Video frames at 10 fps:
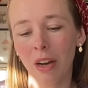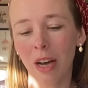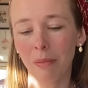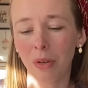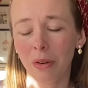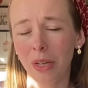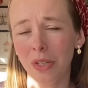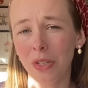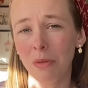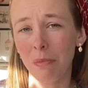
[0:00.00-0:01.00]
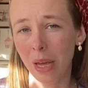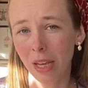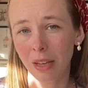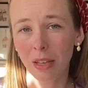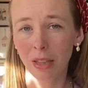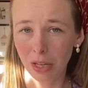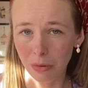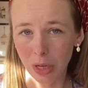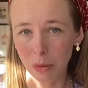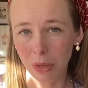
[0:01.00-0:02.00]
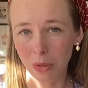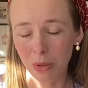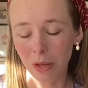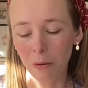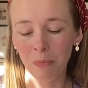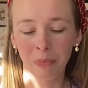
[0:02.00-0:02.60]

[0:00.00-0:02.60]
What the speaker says: I'm going to make these recipes with you.